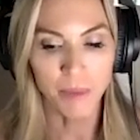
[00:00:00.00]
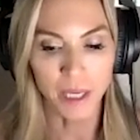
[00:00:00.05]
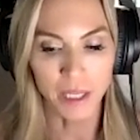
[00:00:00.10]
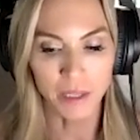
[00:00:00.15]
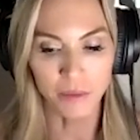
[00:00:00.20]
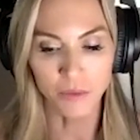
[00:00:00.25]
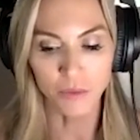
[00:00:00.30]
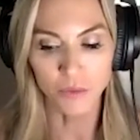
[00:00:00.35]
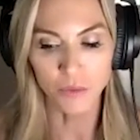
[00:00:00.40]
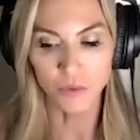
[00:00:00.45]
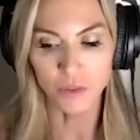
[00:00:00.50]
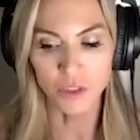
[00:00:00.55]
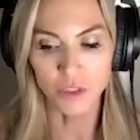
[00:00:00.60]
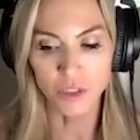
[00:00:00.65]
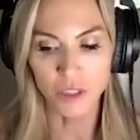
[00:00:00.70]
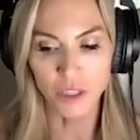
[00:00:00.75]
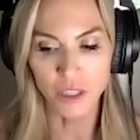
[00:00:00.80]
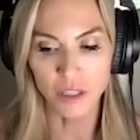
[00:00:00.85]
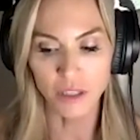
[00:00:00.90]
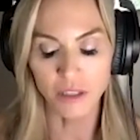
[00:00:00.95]
But,
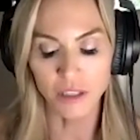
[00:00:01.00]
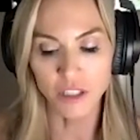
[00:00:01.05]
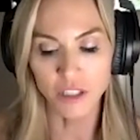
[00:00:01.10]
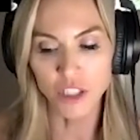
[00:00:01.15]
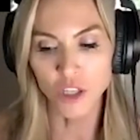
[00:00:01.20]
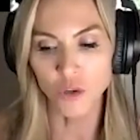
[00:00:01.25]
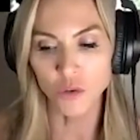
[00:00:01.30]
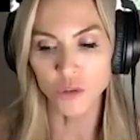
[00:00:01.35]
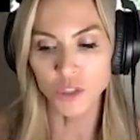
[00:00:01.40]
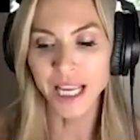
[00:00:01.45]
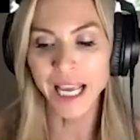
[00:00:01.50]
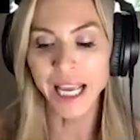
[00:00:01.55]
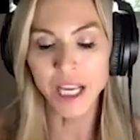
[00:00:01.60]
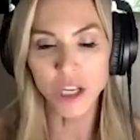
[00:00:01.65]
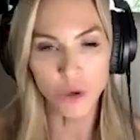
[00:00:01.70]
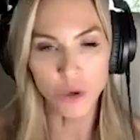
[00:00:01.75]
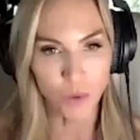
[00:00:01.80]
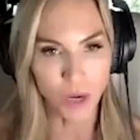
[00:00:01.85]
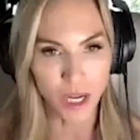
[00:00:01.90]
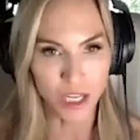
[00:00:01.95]

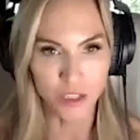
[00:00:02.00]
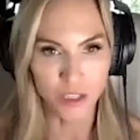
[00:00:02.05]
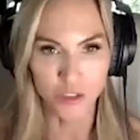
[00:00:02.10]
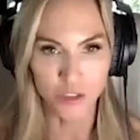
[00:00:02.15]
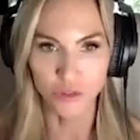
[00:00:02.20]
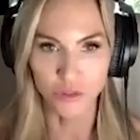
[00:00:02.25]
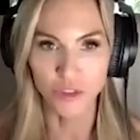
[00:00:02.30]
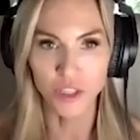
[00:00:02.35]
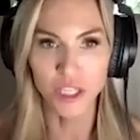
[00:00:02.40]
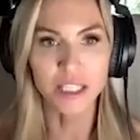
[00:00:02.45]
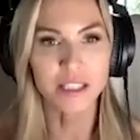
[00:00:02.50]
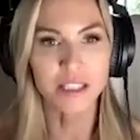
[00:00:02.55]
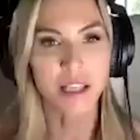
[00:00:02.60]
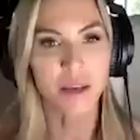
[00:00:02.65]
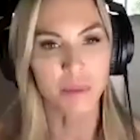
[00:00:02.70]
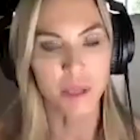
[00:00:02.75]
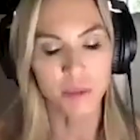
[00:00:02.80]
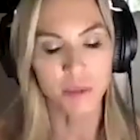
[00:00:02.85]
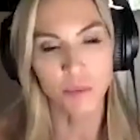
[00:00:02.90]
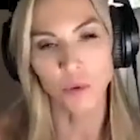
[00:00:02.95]
takeaways or things
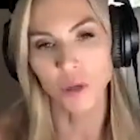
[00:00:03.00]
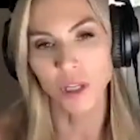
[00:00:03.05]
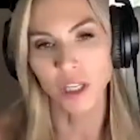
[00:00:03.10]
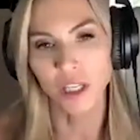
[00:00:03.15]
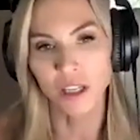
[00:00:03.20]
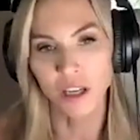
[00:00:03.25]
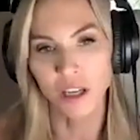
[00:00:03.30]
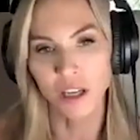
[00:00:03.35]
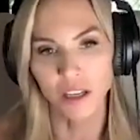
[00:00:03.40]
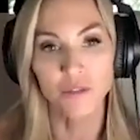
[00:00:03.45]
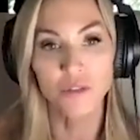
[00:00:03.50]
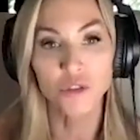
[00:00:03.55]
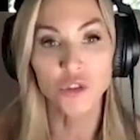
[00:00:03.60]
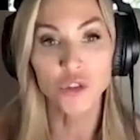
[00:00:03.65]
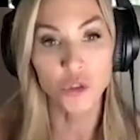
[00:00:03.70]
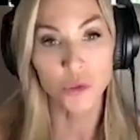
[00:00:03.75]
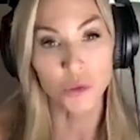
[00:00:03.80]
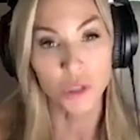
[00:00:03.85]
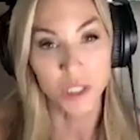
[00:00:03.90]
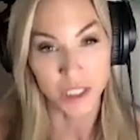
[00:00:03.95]
that people can kind of
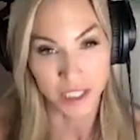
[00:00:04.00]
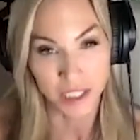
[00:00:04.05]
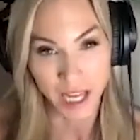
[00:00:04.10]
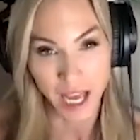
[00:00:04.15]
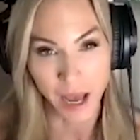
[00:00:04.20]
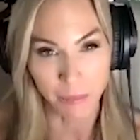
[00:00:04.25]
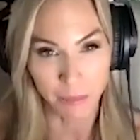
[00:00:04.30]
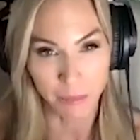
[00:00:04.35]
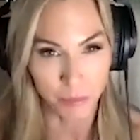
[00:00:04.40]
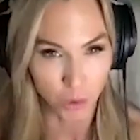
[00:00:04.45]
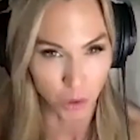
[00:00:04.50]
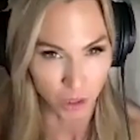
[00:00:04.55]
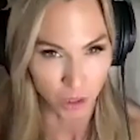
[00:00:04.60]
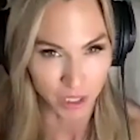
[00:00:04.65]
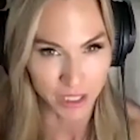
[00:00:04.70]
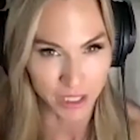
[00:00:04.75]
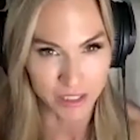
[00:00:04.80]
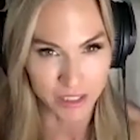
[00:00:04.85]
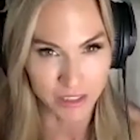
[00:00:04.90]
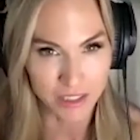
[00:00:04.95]
do to tap
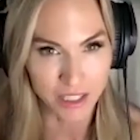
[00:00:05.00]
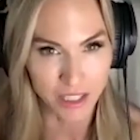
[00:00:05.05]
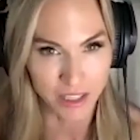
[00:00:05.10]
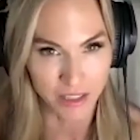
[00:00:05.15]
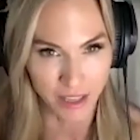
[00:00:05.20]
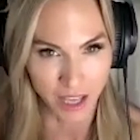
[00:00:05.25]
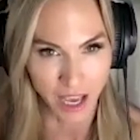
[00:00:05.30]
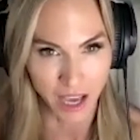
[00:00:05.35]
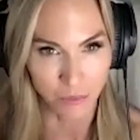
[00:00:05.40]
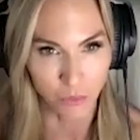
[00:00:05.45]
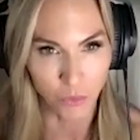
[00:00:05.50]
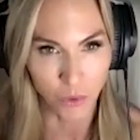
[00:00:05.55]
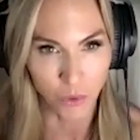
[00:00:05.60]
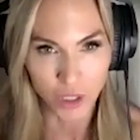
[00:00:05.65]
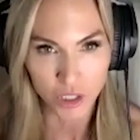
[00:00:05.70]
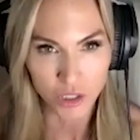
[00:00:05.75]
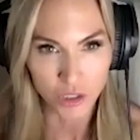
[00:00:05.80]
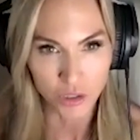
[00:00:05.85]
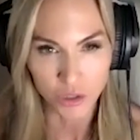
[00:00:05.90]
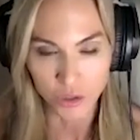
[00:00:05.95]
more into that.
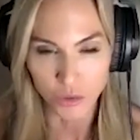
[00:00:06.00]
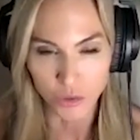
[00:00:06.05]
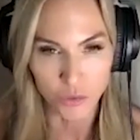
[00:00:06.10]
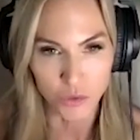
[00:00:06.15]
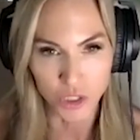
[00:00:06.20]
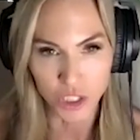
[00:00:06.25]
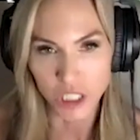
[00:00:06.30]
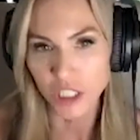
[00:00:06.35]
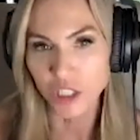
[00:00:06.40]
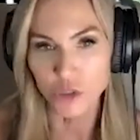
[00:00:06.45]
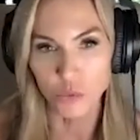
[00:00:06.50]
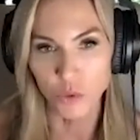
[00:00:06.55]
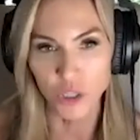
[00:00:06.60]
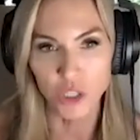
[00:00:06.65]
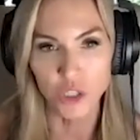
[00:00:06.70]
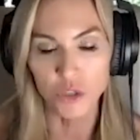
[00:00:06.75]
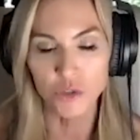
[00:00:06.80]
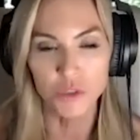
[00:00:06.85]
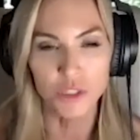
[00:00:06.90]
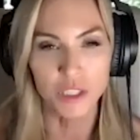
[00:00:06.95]
What do you teach?
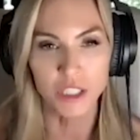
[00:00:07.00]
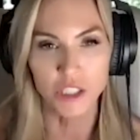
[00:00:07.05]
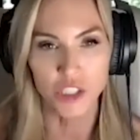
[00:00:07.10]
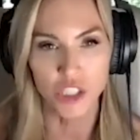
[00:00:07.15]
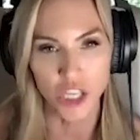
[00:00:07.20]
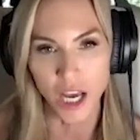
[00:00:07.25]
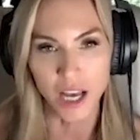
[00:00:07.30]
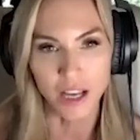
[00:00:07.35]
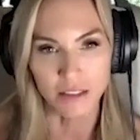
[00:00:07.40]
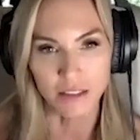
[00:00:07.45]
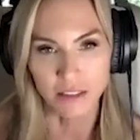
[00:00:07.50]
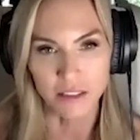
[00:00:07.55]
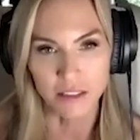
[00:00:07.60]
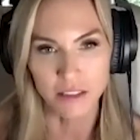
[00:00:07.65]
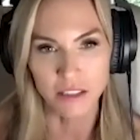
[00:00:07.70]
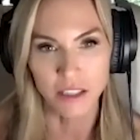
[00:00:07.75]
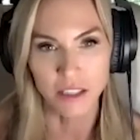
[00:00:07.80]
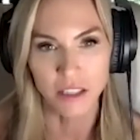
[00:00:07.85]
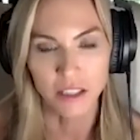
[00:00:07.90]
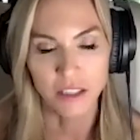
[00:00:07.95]
What do you
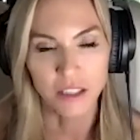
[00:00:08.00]
suggest?